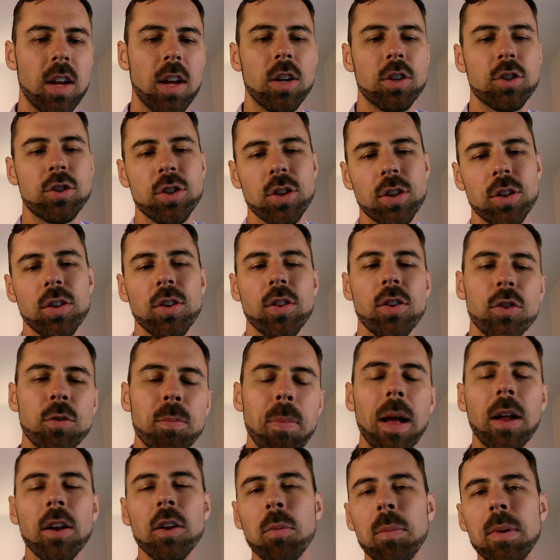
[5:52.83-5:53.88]
Sure, there's
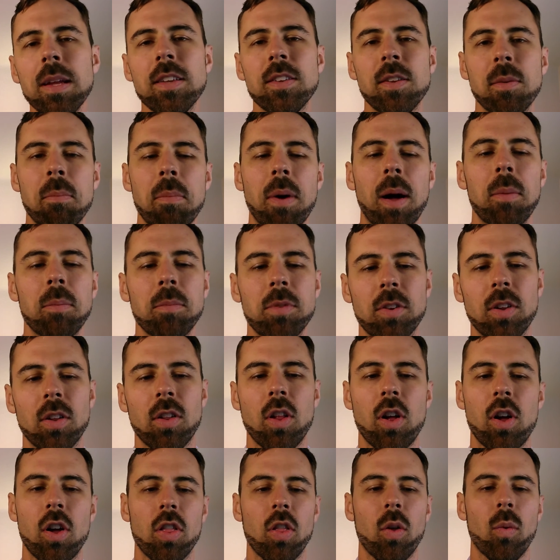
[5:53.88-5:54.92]
bound to be some bumps
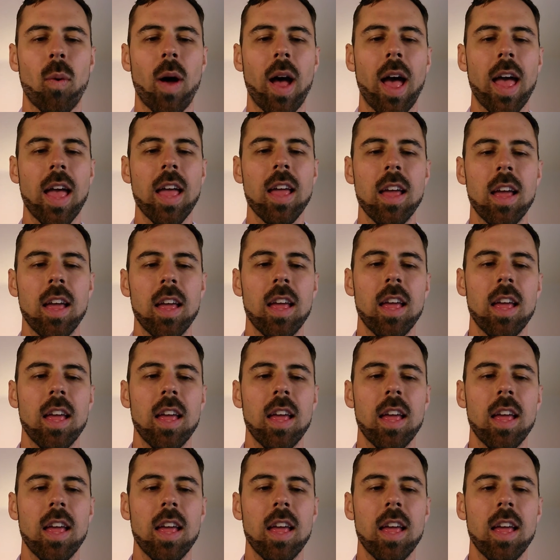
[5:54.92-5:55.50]
along the way,